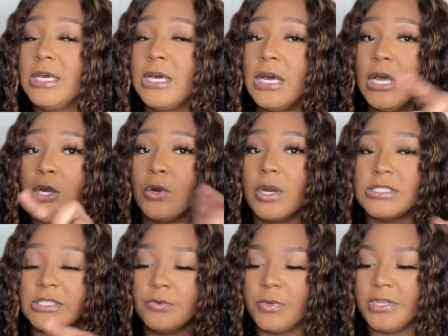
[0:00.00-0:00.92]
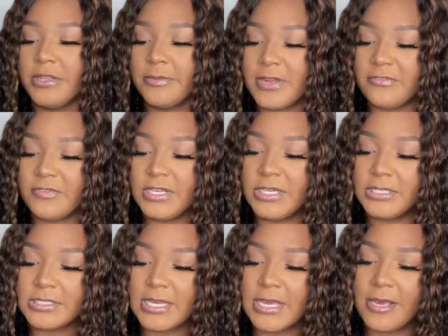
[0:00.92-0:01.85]
across the width of my
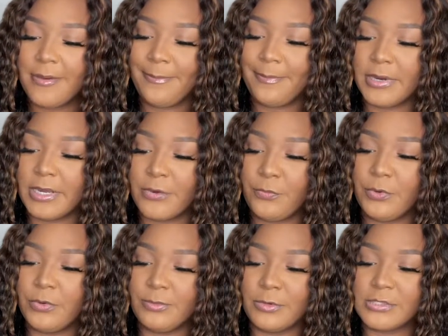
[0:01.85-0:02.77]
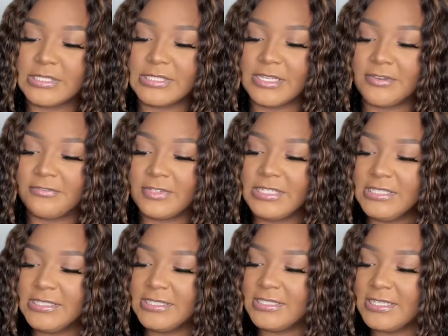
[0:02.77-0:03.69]
feet, but we would most definitely
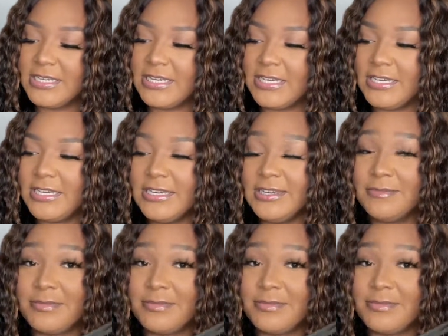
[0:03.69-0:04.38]
see.